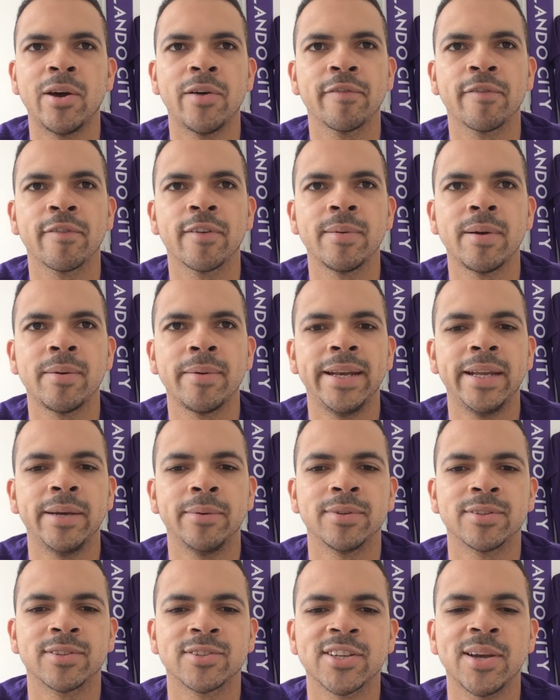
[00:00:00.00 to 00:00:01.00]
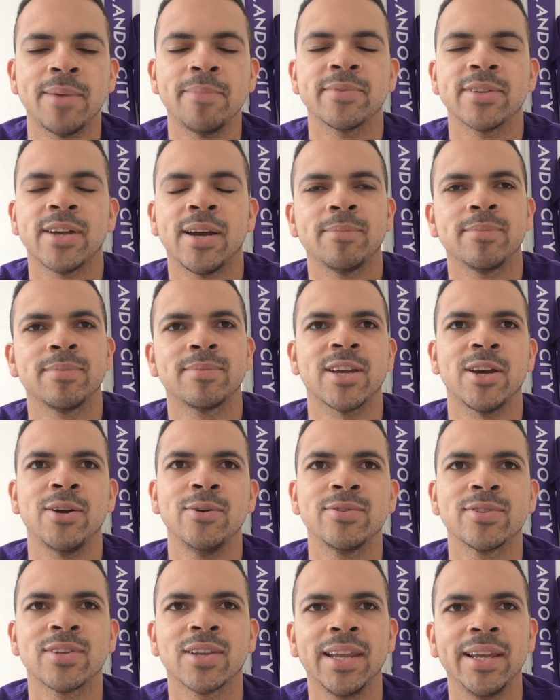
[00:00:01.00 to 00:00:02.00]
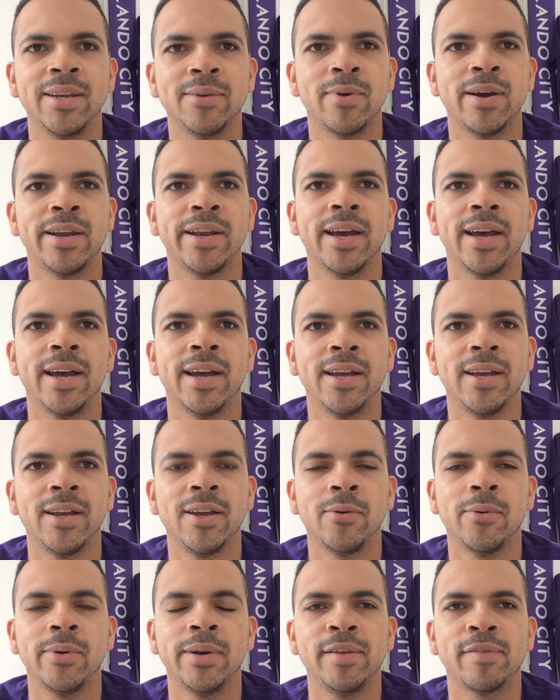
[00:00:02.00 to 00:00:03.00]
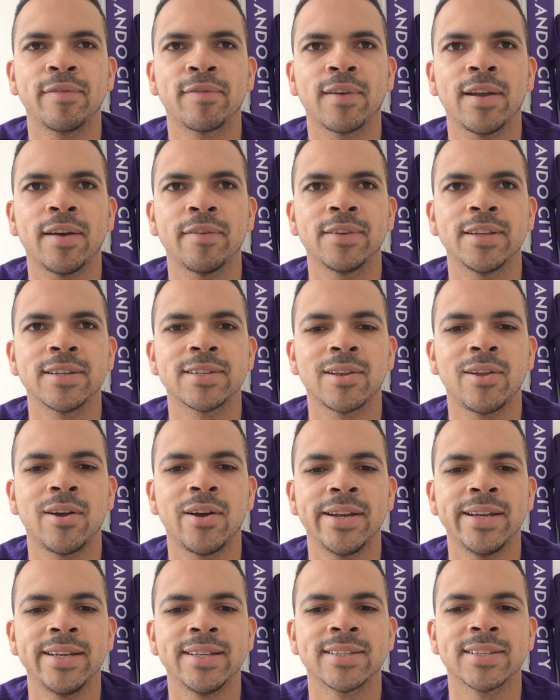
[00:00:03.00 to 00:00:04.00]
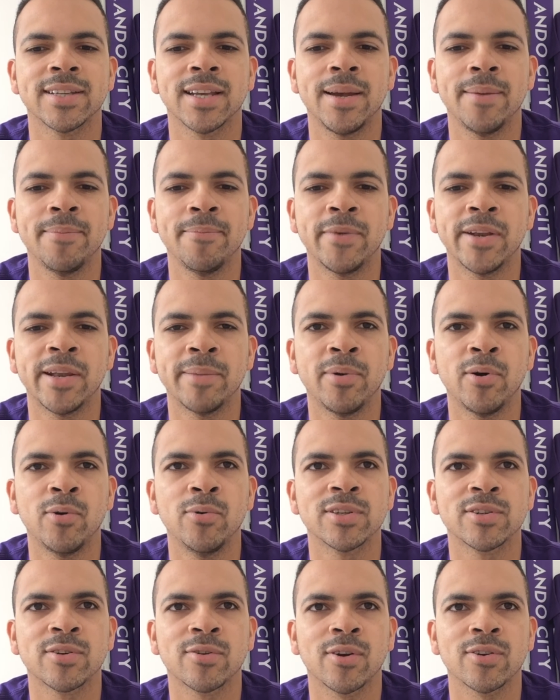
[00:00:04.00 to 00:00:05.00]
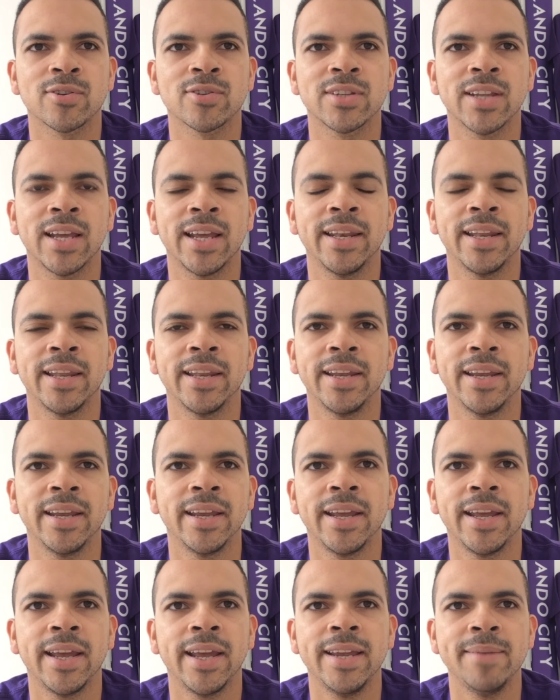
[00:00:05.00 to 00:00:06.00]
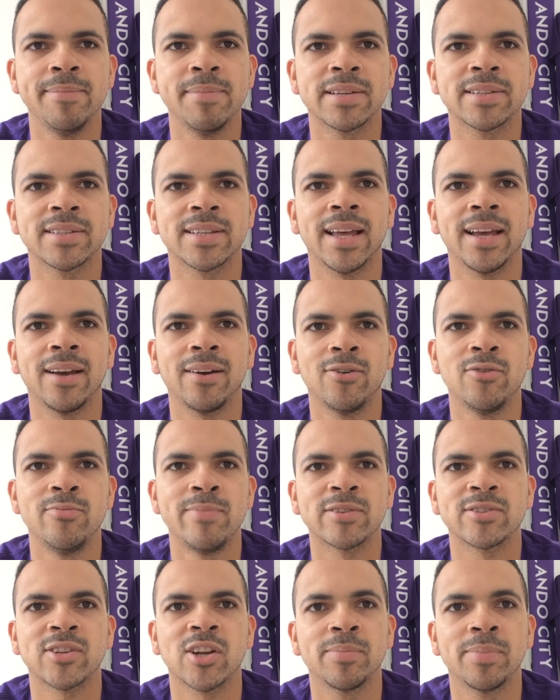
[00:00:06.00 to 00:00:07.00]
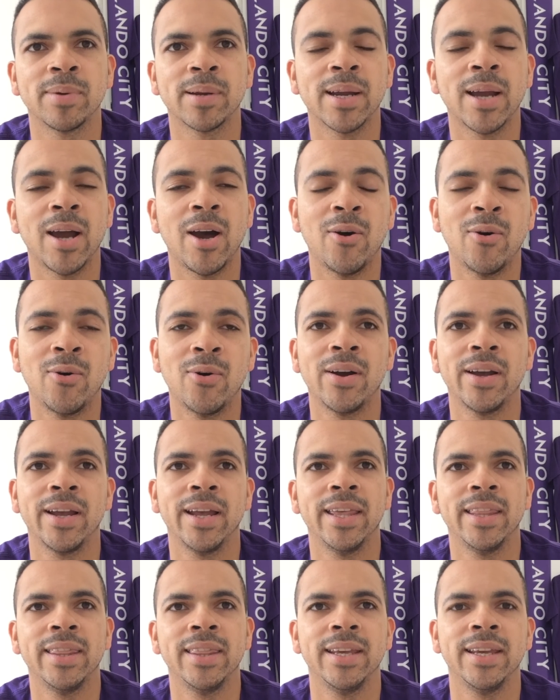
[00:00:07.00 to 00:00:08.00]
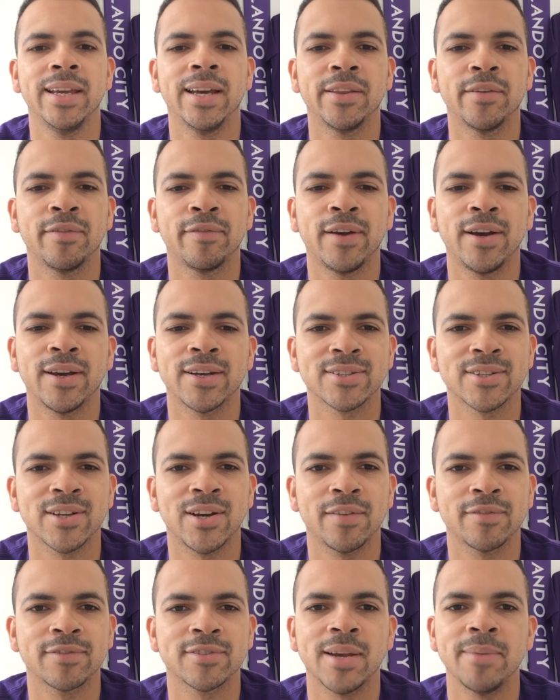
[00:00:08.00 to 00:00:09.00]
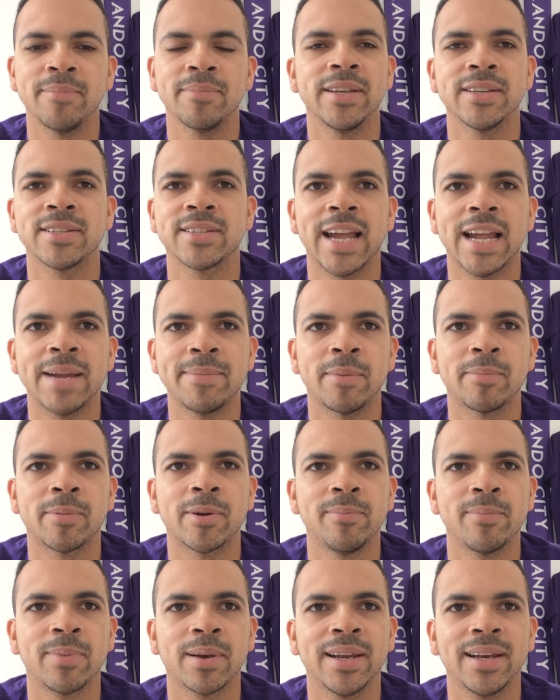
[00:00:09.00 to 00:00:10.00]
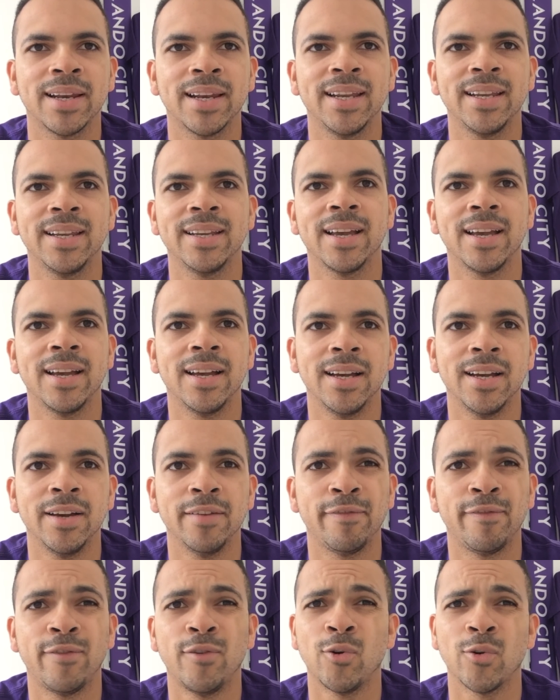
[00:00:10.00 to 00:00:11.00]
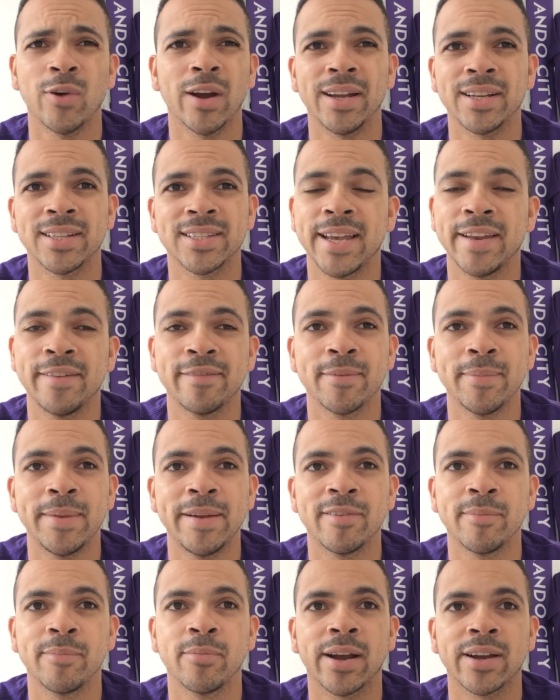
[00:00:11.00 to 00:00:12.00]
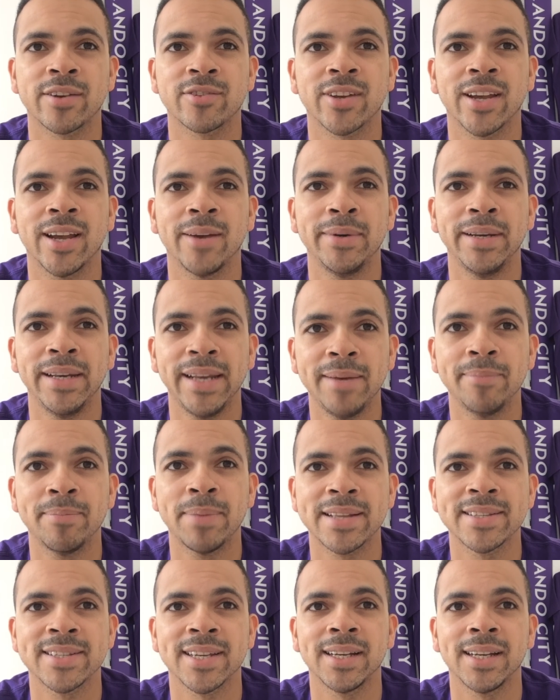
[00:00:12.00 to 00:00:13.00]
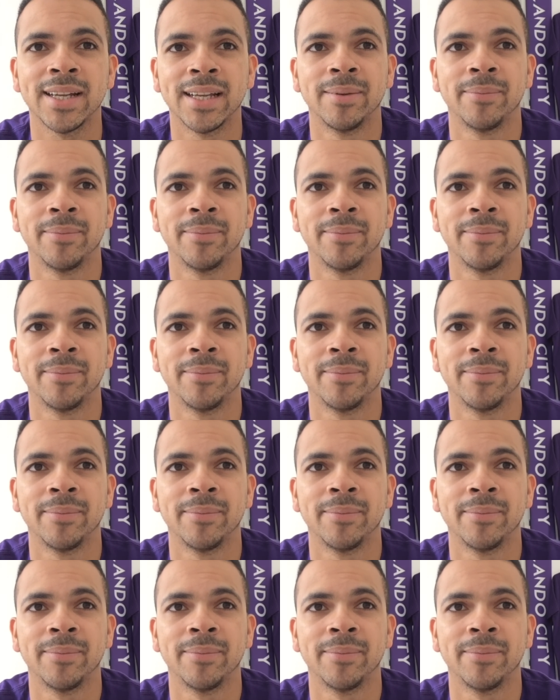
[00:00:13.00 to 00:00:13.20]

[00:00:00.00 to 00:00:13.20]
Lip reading: off for him. I mean, it was summed up totally when he fluffed his lines when the ball was crossed in, and he missed that almost open goal in the first half. Summed his game up completely. 4 out of 10 for me for Breck Shea. We need better.